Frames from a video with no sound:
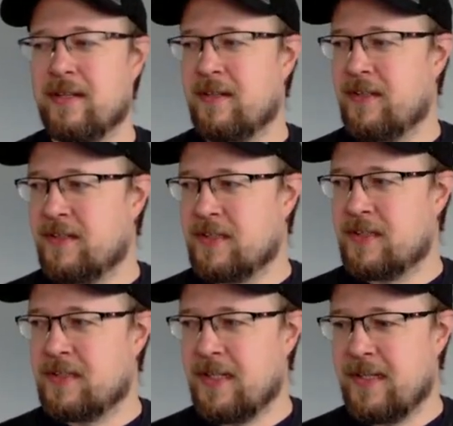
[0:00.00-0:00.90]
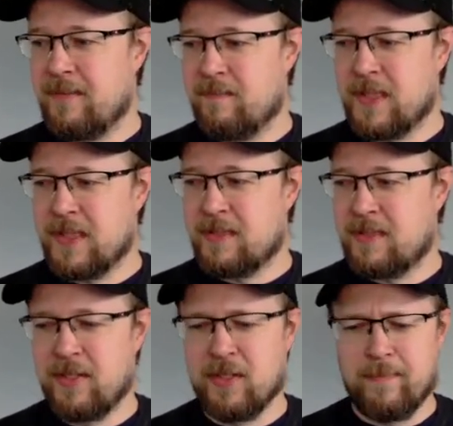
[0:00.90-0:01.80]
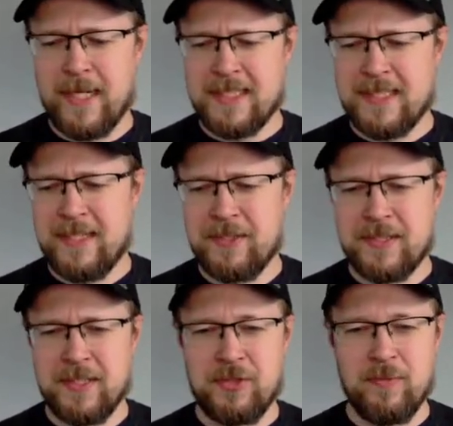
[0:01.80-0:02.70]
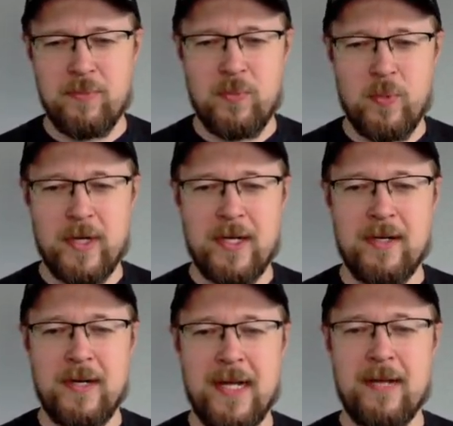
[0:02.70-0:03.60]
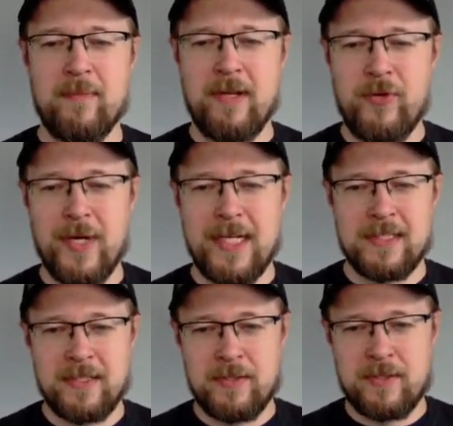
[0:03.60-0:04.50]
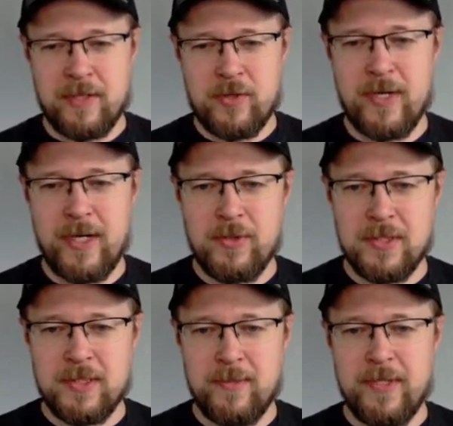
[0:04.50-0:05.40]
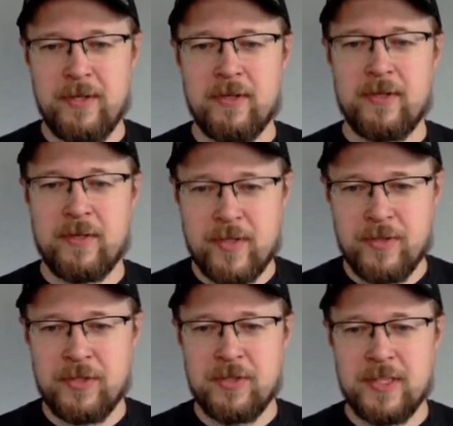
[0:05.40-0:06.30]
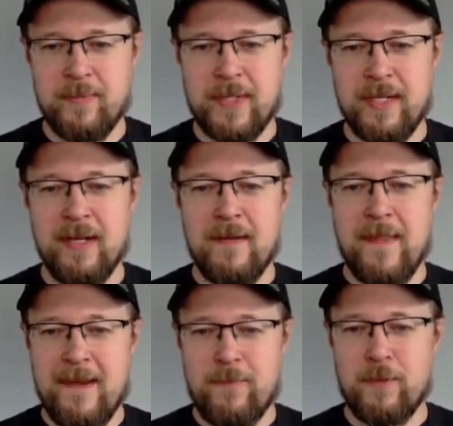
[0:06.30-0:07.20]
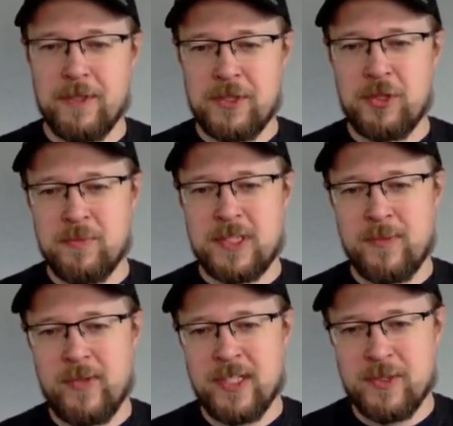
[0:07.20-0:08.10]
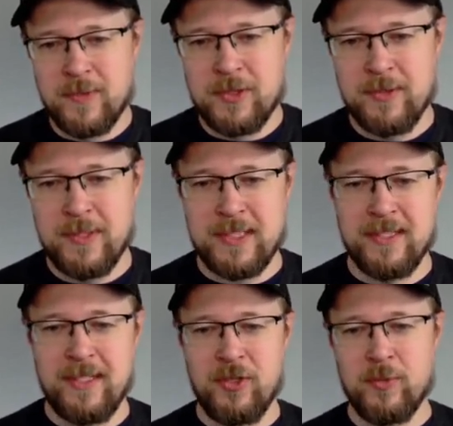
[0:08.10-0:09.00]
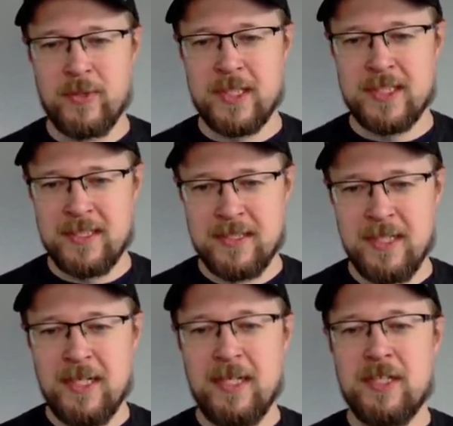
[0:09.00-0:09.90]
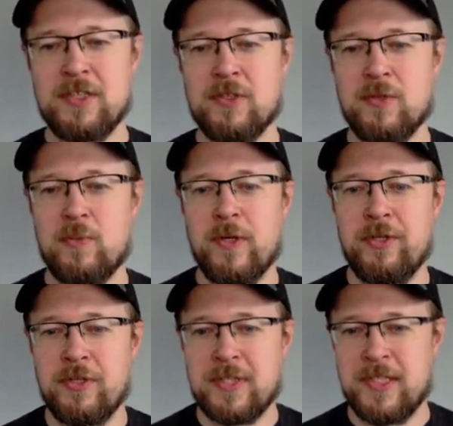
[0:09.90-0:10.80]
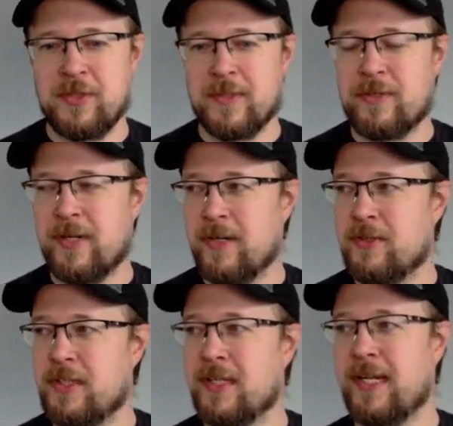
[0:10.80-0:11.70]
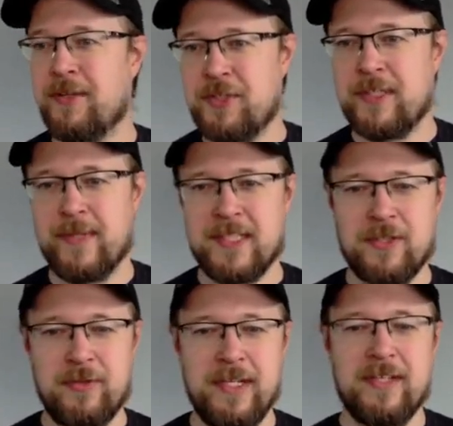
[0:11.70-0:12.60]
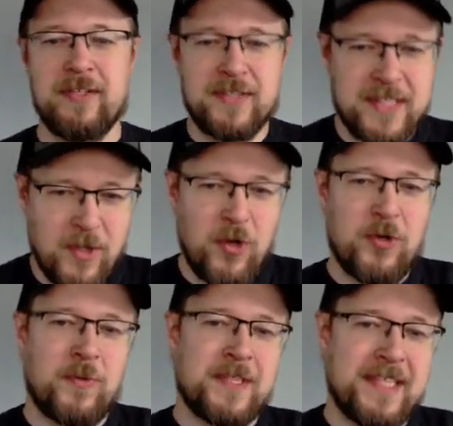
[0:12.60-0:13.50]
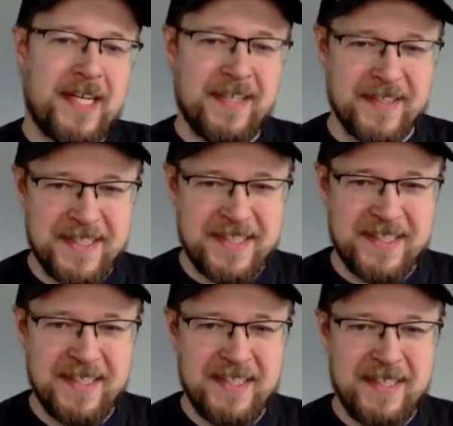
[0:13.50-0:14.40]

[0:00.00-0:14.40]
there is this thing called bystander syndrome, where if you ask a crowd something or a crowd to do something, everyone assumes someone else will do it, and then no one does it. So when you say to a crowd, "Can you see my screen?" there's this awkward silence.